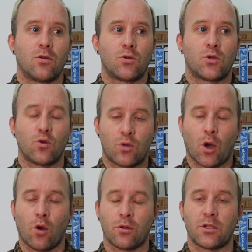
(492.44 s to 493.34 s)

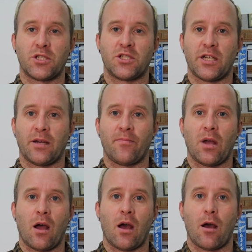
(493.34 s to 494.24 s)
Suton Gym
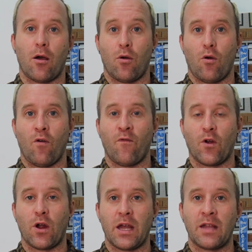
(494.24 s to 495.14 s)

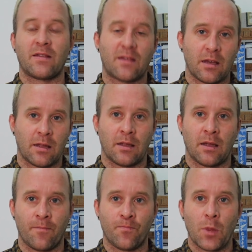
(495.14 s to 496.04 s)
over in
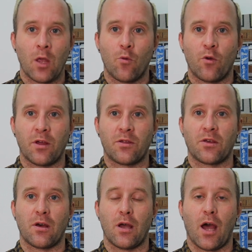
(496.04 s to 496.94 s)
Sydney with
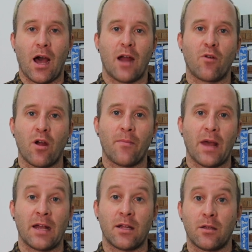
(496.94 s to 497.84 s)
Iram
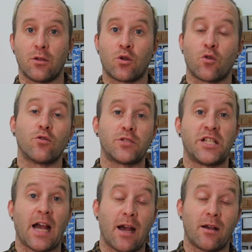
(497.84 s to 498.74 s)
and Crew
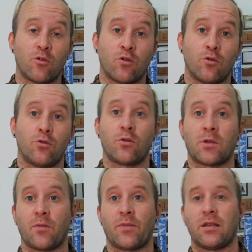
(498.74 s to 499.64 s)
Jet, who
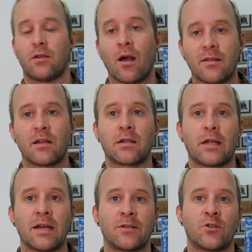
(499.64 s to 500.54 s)
used to be Yachts and
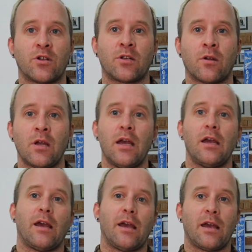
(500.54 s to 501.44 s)
Clyde's trainer.
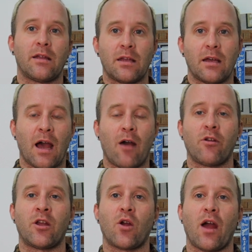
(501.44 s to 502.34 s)
Andy
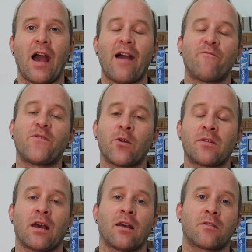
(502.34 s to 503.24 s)
out here at
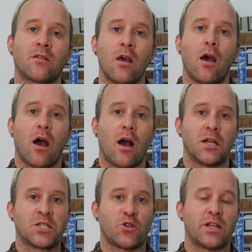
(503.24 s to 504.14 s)
Fairtax,
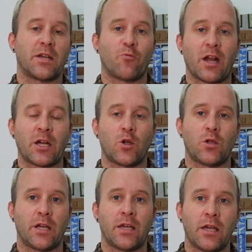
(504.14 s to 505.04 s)
training
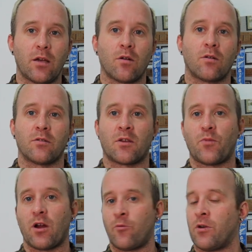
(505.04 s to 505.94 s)
regularly here,
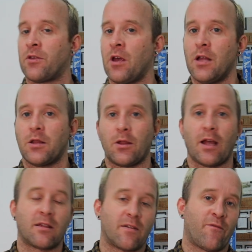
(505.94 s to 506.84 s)
sparring with the
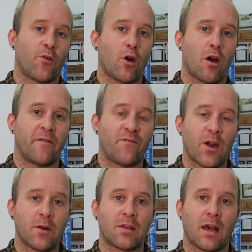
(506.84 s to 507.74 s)
likes of Ferrari
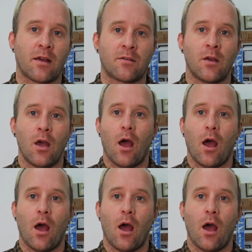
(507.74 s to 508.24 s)
Fairtax.